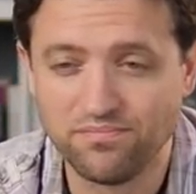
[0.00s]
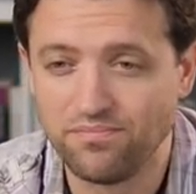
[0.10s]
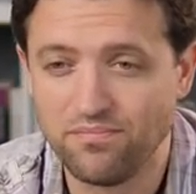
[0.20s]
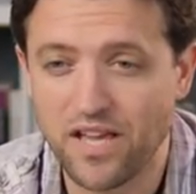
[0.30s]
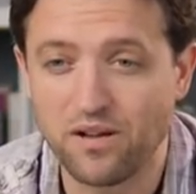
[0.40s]

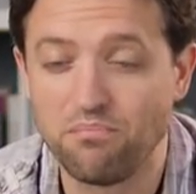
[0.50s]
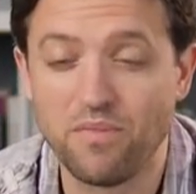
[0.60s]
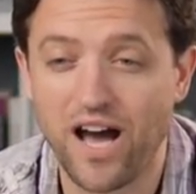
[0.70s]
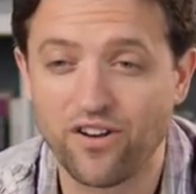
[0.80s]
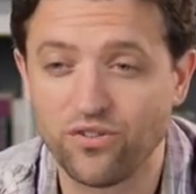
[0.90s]
make a
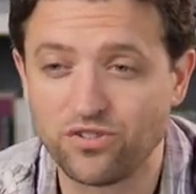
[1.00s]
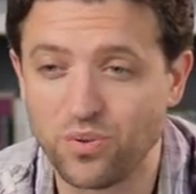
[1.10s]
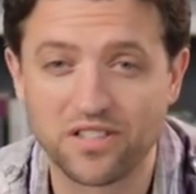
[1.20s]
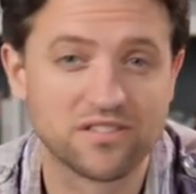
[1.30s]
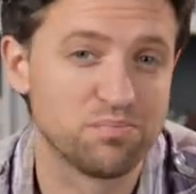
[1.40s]
model
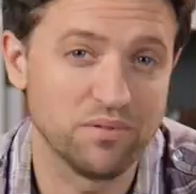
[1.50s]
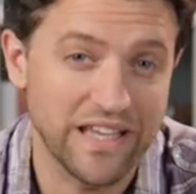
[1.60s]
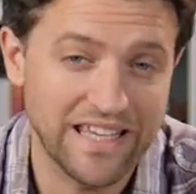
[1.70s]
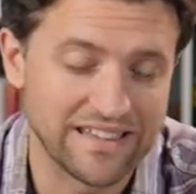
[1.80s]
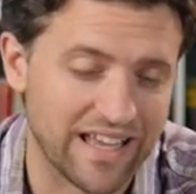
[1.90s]
to
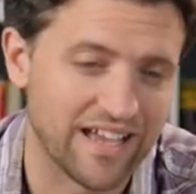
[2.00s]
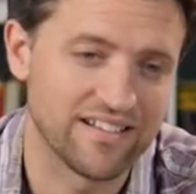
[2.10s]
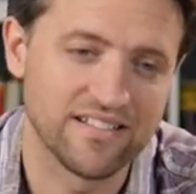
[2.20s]
explain that.